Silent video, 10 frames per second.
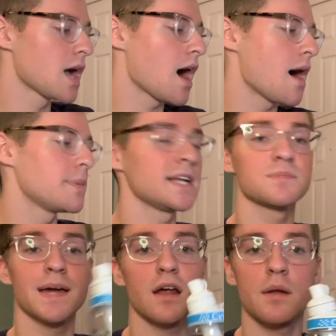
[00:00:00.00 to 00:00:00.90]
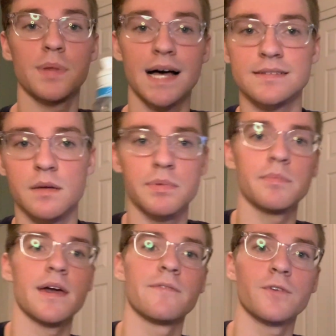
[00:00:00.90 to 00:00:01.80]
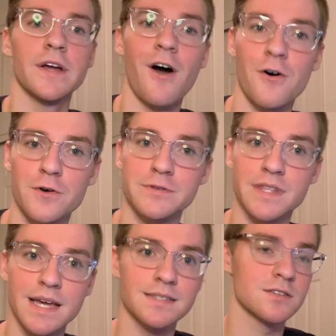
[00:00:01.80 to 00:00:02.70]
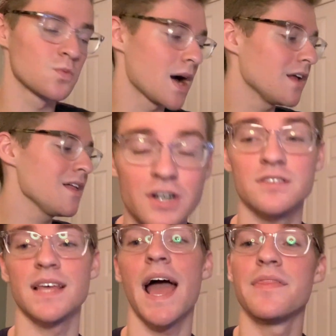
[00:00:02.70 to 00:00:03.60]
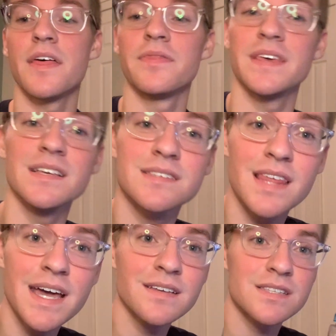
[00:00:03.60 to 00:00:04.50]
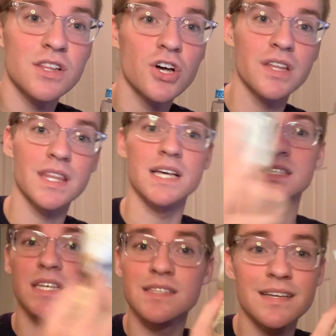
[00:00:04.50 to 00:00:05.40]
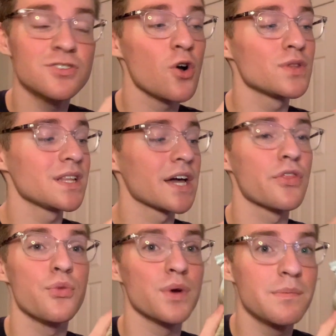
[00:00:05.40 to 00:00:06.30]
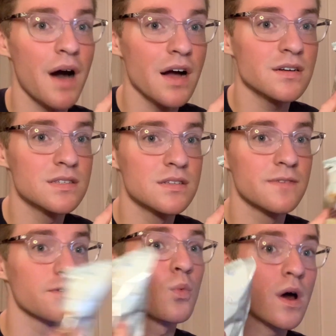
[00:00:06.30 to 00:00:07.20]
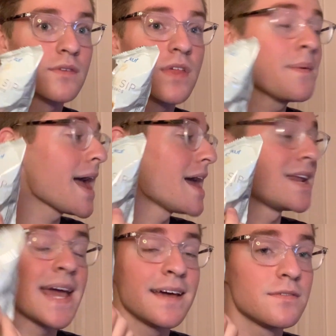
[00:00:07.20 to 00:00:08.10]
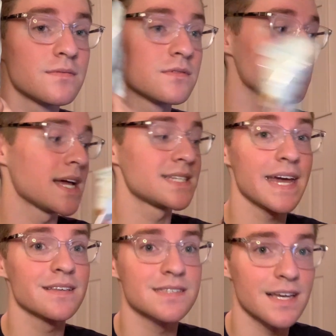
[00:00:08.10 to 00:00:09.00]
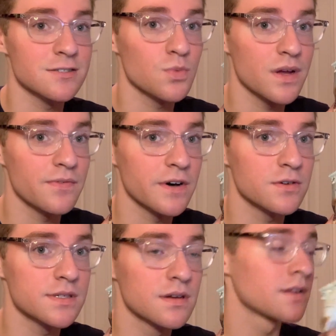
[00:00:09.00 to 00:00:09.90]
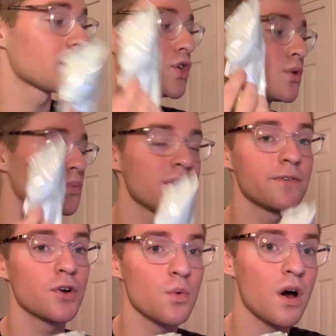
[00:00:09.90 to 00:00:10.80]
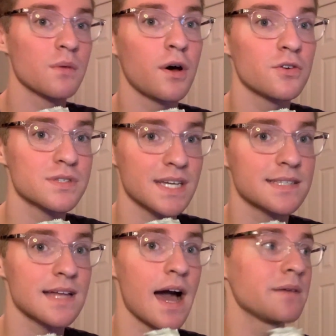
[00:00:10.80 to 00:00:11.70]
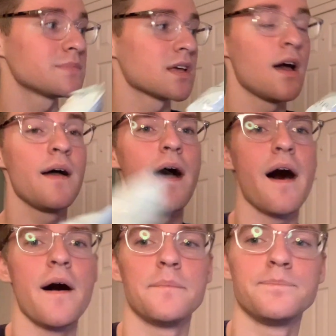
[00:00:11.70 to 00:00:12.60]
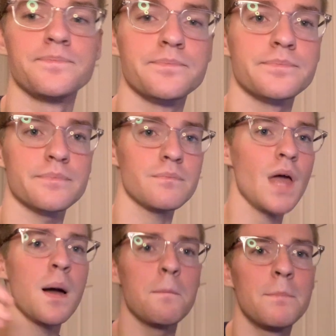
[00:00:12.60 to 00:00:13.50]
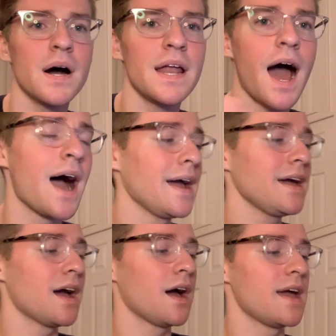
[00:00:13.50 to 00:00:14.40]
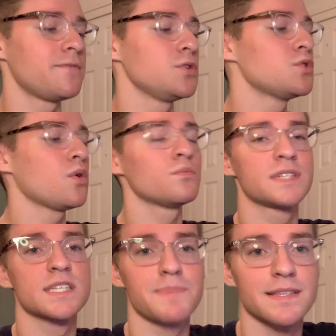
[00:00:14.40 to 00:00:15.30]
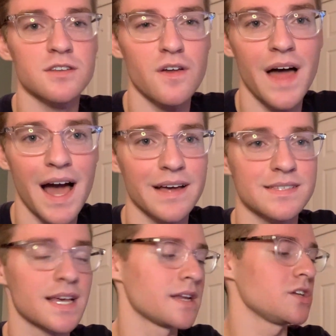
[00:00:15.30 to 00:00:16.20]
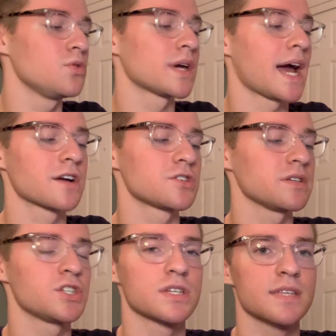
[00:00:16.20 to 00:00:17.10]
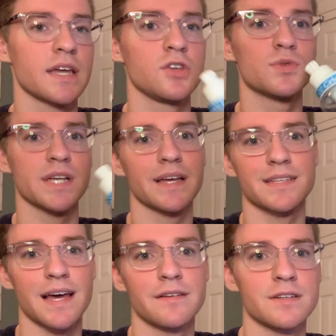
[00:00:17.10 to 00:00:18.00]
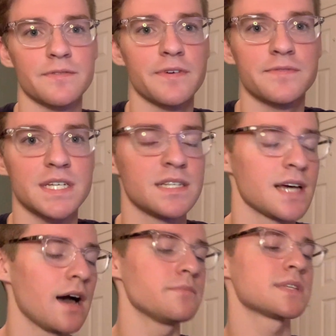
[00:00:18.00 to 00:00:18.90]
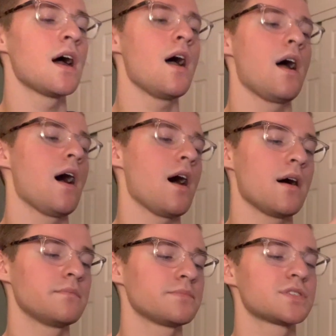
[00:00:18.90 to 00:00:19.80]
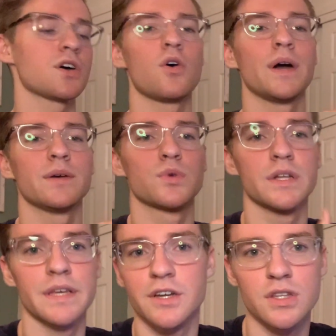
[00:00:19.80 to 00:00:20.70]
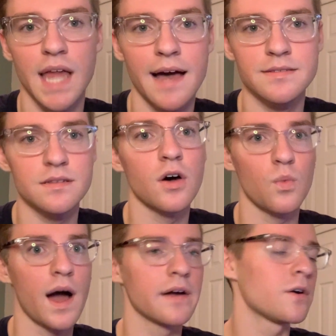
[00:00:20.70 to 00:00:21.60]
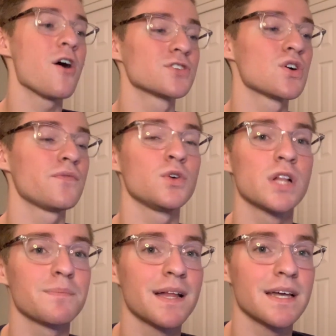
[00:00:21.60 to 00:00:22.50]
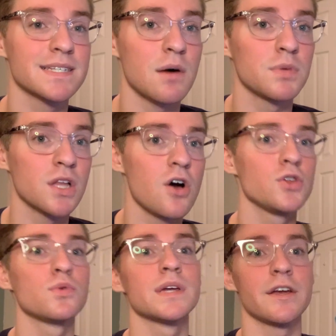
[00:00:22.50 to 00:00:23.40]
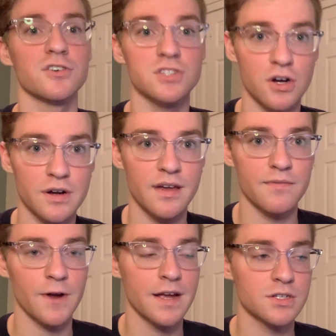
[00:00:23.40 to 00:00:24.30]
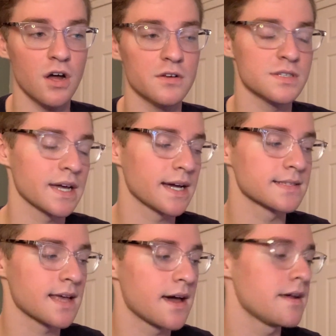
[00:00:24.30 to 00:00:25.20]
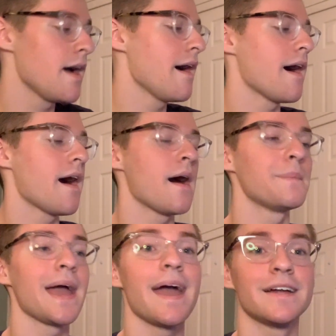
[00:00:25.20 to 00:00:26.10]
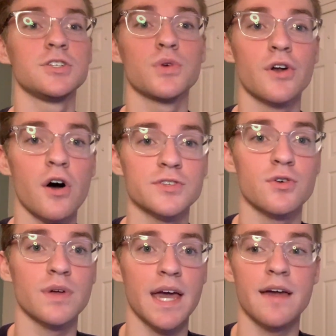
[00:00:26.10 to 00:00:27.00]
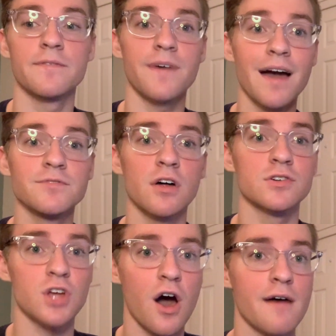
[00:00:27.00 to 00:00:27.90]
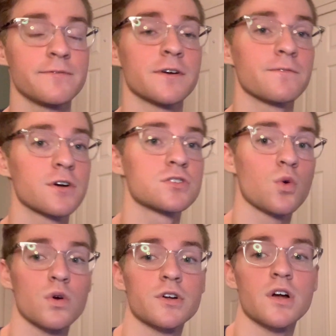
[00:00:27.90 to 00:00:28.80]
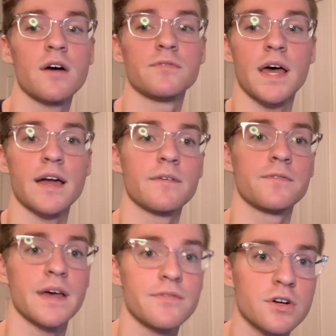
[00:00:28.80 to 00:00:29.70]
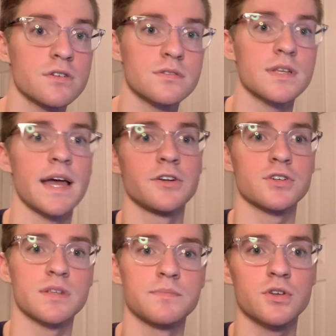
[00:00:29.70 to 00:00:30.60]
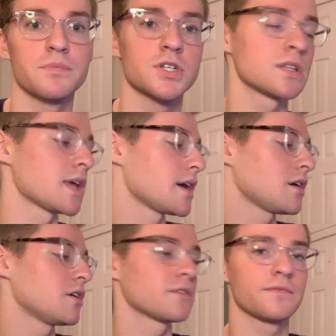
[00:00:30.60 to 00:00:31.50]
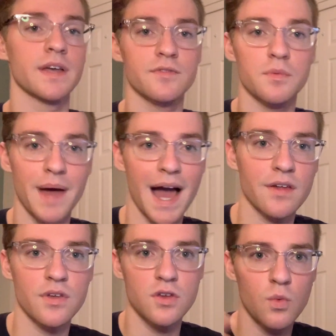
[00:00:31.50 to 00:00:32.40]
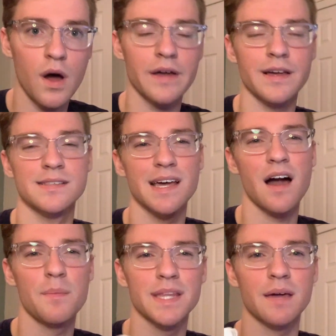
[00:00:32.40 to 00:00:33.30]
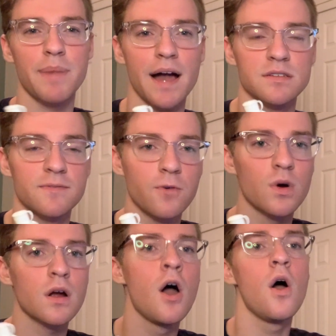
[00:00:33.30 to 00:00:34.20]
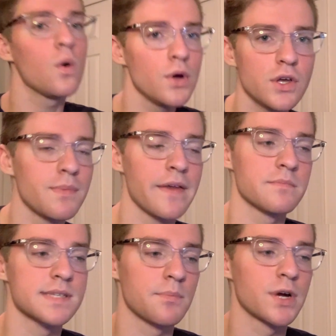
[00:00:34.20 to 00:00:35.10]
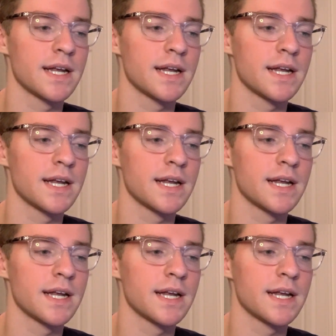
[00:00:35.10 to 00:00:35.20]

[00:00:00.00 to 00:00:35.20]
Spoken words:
It is made out of plastic, BPA free, all those things as well. And then these things, look at this. These things are only like $3 for one of them, and it takes 6 refills. Like, you can refill your water bottle 6 times. But if you don't dispense it on the highest setting, you can actually just like use it like 10 to 15 times. So it really could last a while. Also, if you click my link down below, you can get your starter kit for $8, like I said. And you can also get $5 off your first order of like flavors and your subscription, like your flavor pack that you want, because they come in like packs of 4, or you can buy them separate.